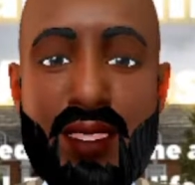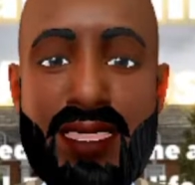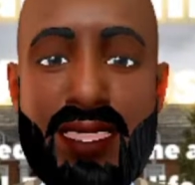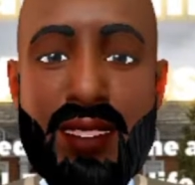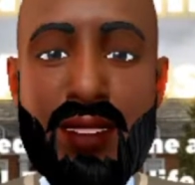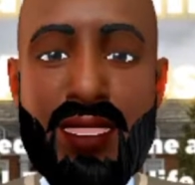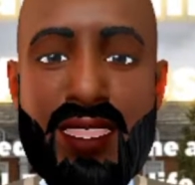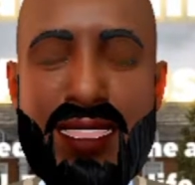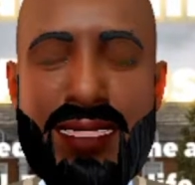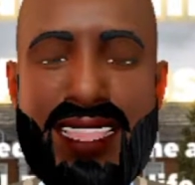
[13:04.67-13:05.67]
could
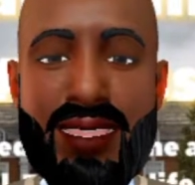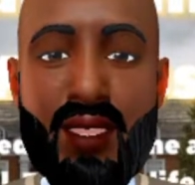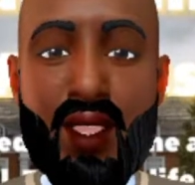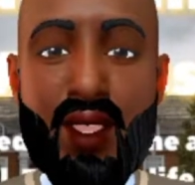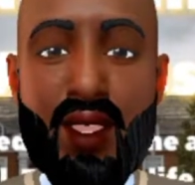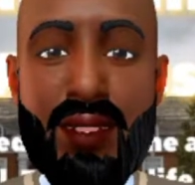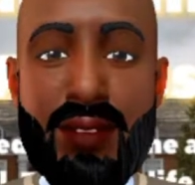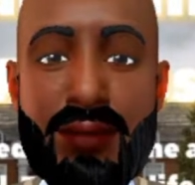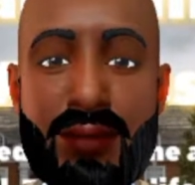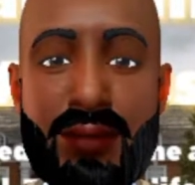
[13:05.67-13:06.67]
achieve that goal
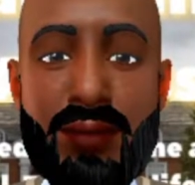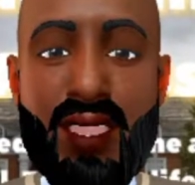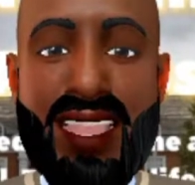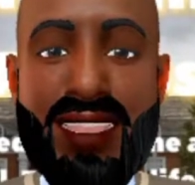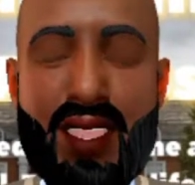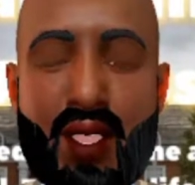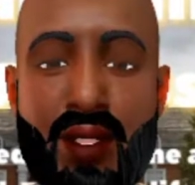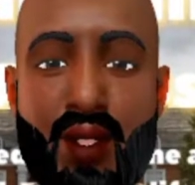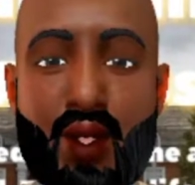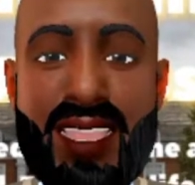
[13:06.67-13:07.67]
by
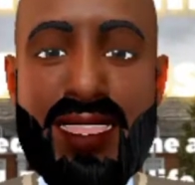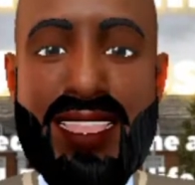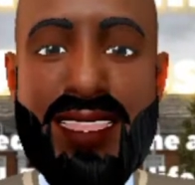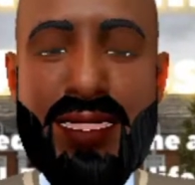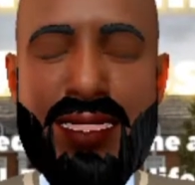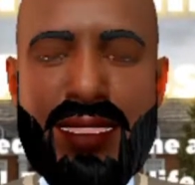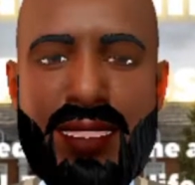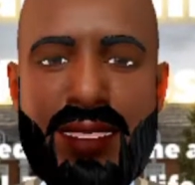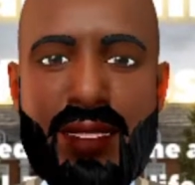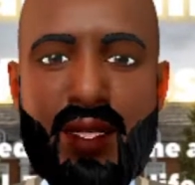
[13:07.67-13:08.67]
incorporating a new
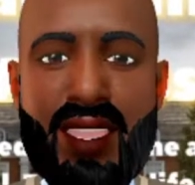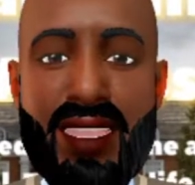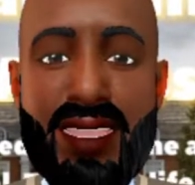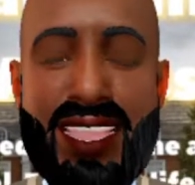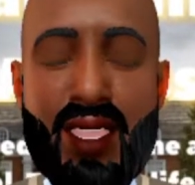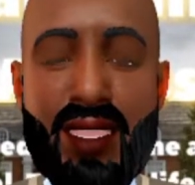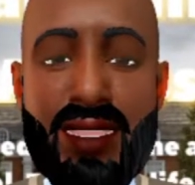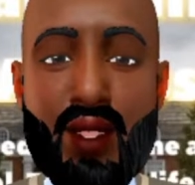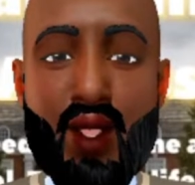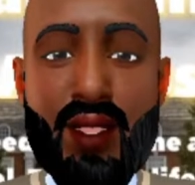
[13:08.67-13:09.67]
subsidiary
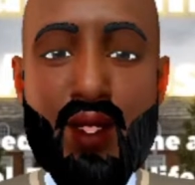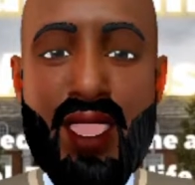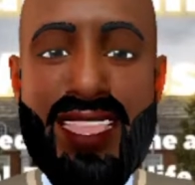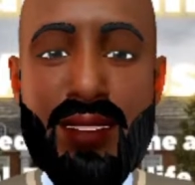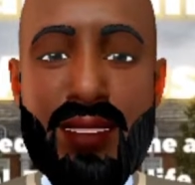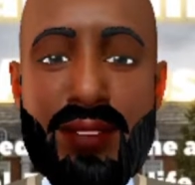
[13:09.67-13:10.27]
corporation.